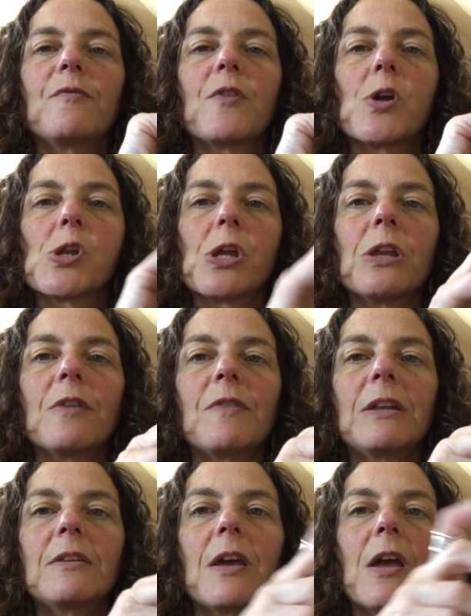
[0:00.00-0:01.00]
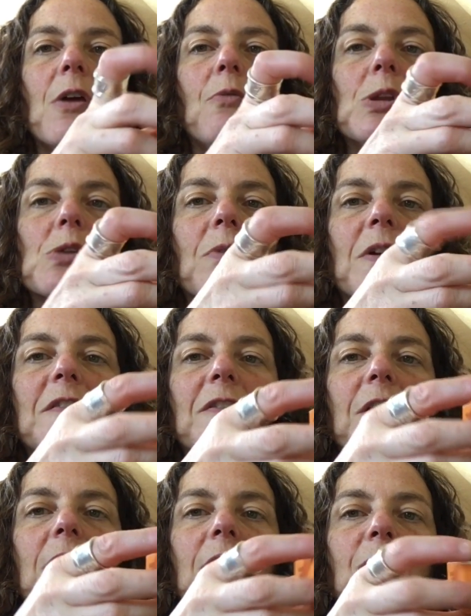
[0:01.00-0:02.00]
version of it, which was
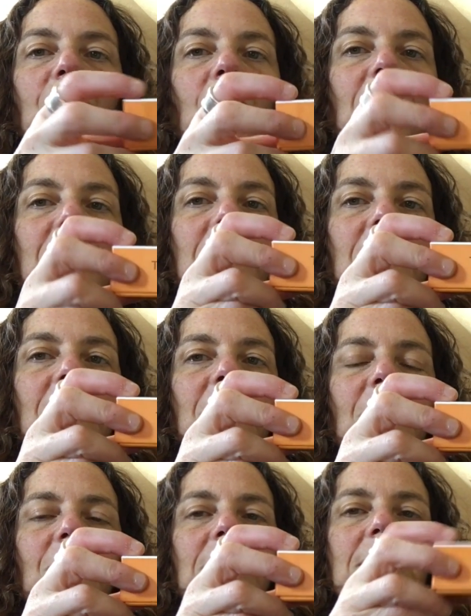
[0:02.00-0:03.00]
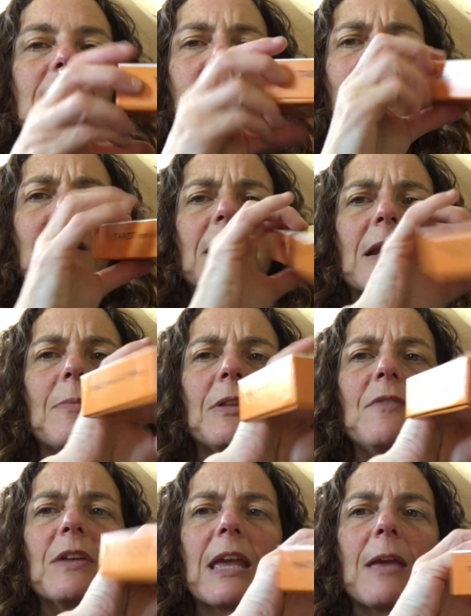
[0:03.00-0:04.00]
the first edition of it to come out, and I
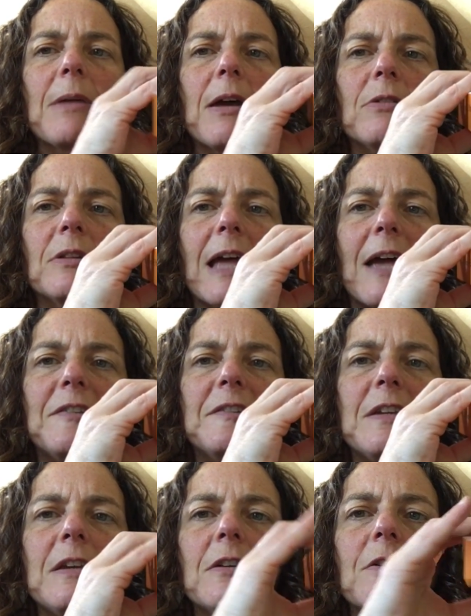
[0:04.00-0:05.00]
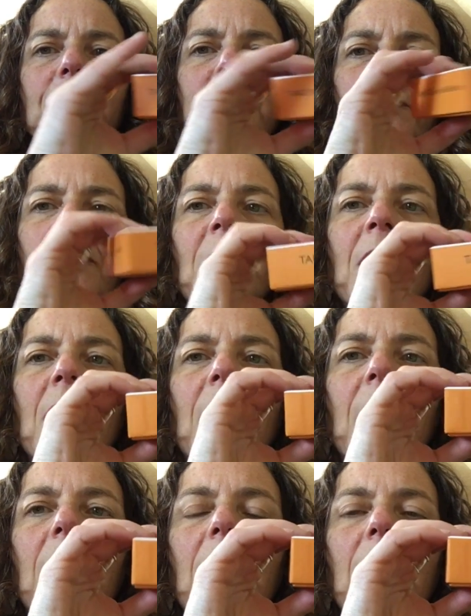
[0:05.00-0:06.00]
believe it came out last year.
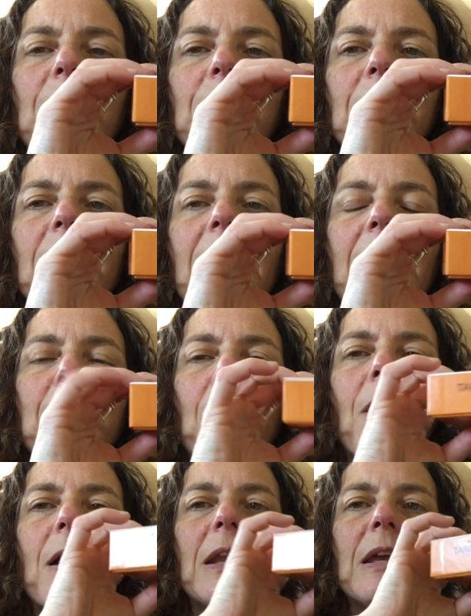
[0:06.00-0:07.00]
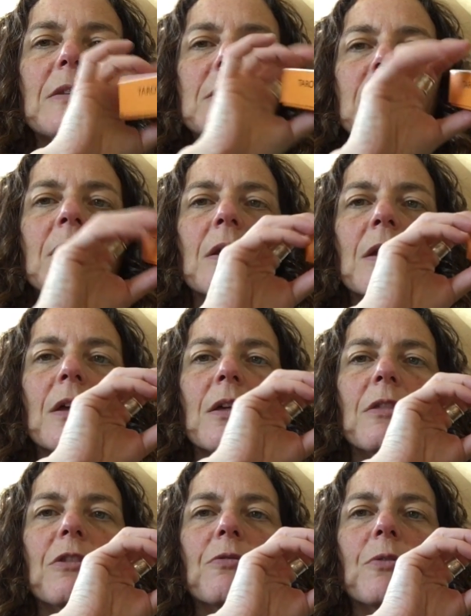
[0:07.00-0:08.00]
I bought it
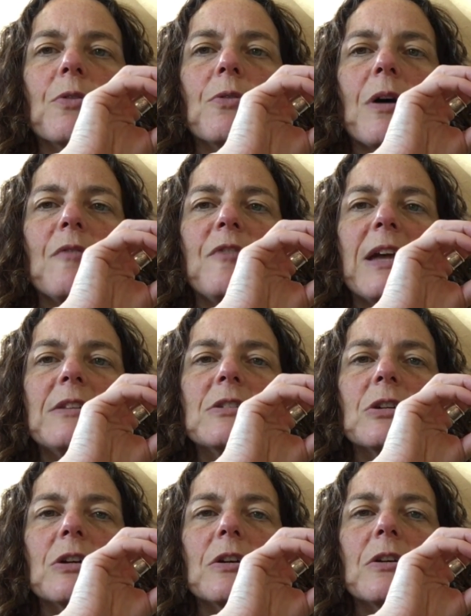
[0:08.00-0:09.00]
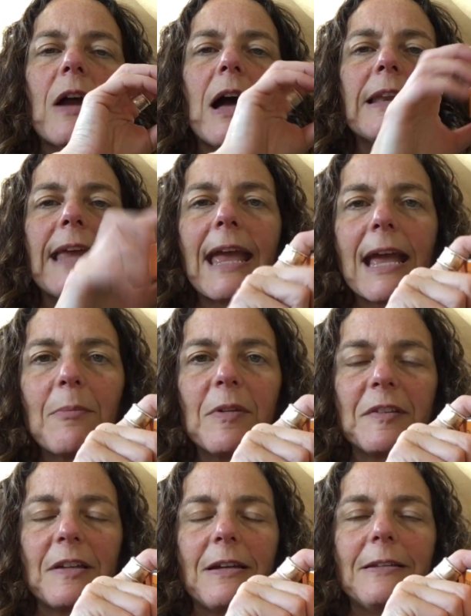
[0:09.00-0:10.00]
through a vendor on
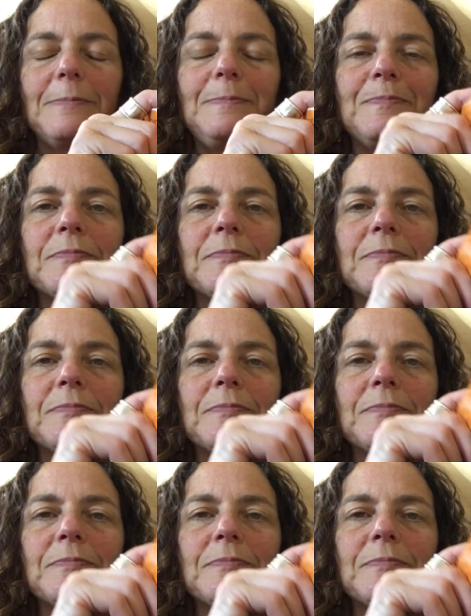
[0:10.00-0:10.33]
Amazon,